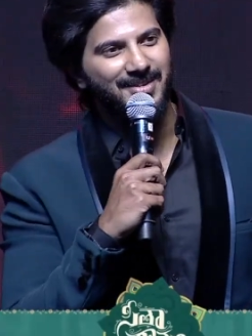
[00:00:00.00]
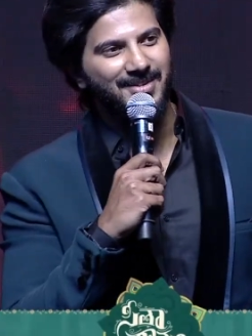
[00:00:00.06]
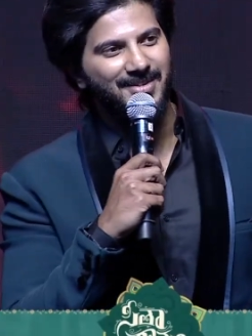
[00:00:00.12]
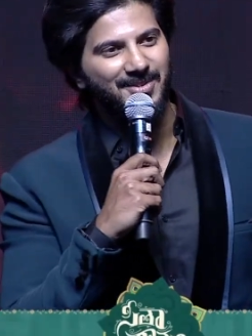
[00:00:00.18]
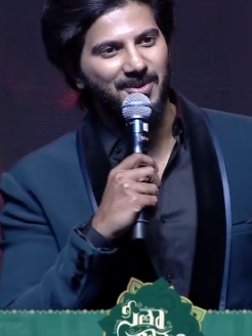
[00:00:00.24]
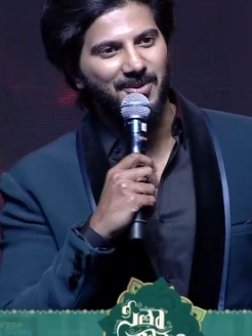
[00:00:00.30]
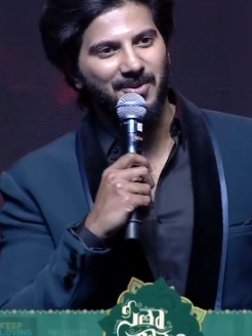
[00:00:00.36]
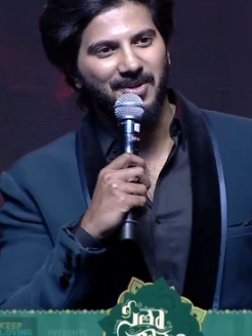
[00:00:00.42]

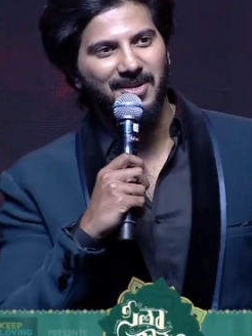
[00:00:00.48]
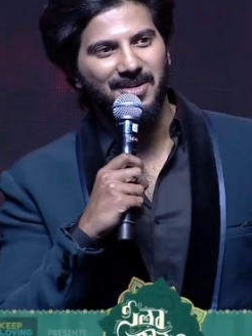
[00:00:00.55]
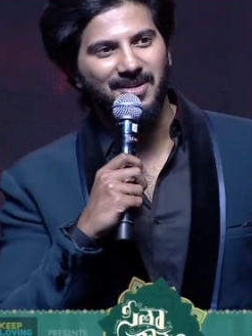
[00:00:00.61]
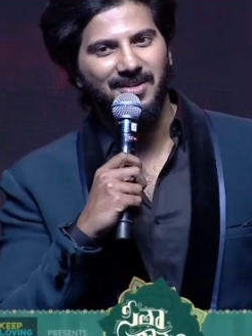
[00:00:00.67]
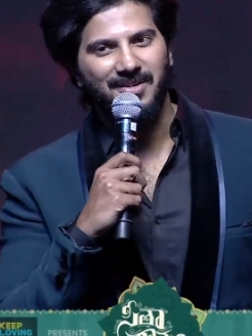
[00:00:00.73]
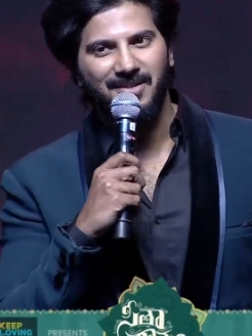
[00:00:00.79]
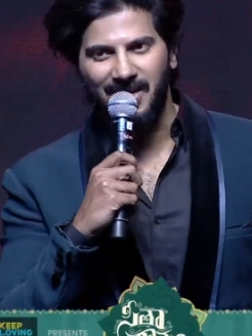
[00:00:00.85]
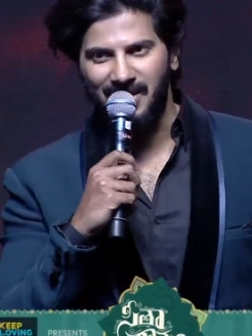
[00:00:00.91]
So
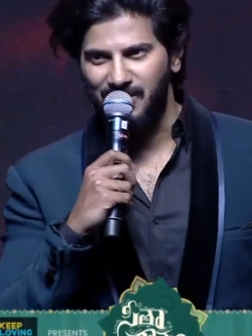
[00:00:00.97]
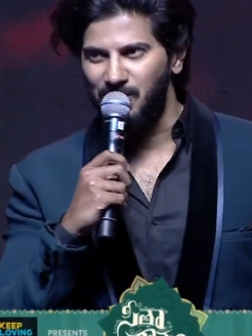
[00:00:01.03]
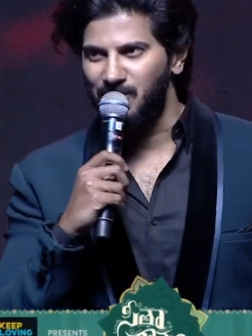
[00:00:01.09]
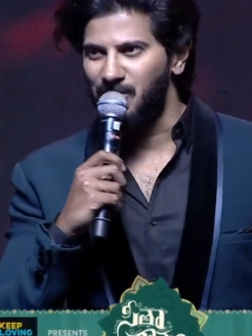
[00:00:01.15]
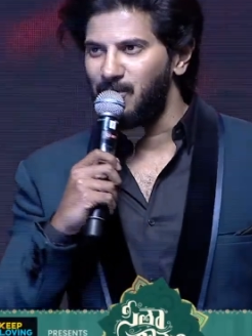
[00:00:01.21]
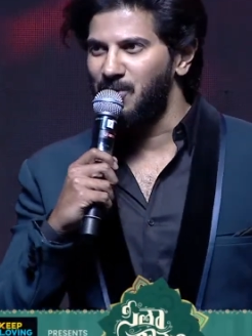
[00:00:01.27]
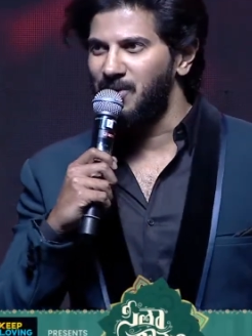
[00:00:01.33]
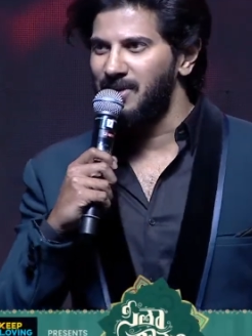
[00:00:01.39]
uh, thank you,
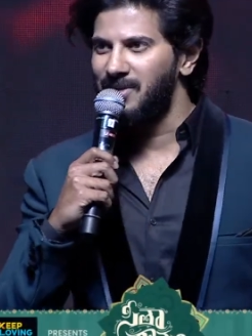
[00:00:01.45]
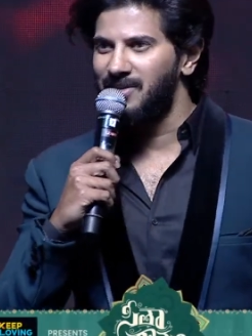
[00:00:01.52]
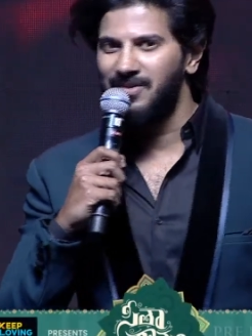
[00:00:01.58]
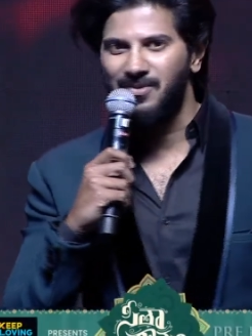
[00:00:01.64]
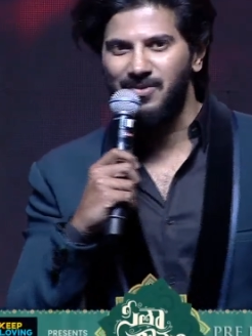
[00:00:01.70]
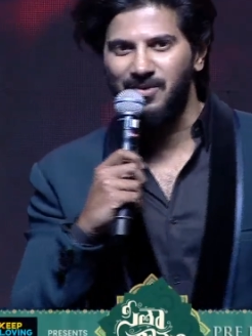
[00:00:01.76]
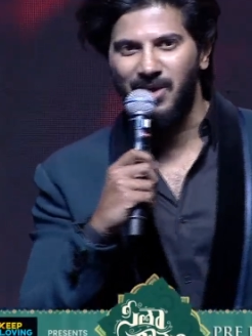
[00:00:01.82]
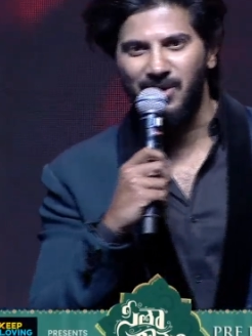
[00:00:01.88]
Corona.
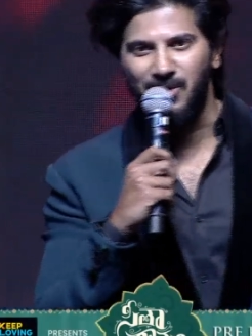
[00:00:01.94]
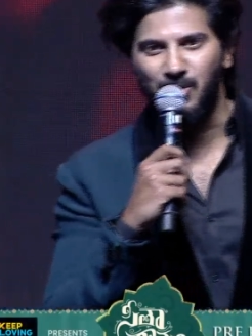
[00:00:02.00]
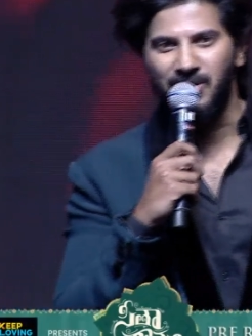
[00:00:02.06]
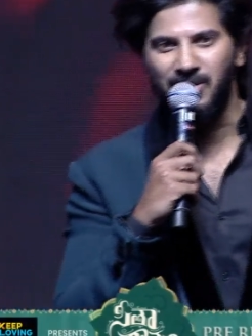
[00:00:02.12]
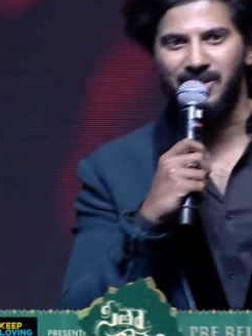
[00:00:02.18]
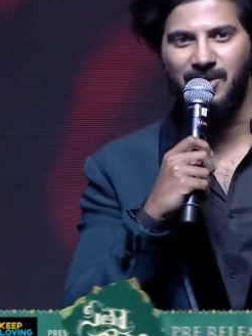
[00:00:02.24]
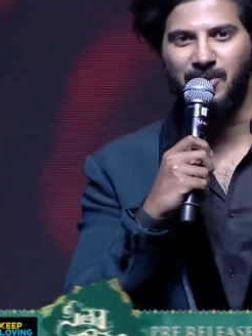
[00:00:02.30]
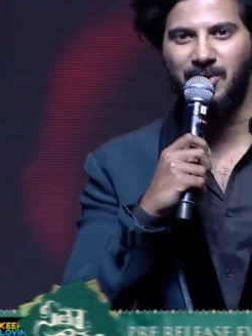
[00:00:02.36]
One
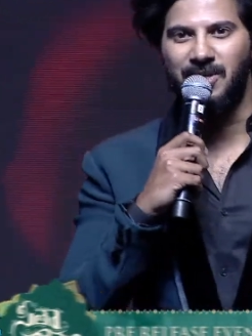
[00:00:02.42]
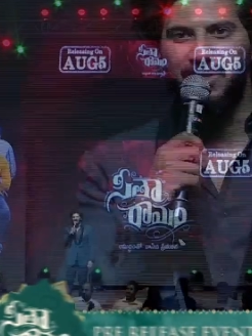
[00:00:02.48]
good thing you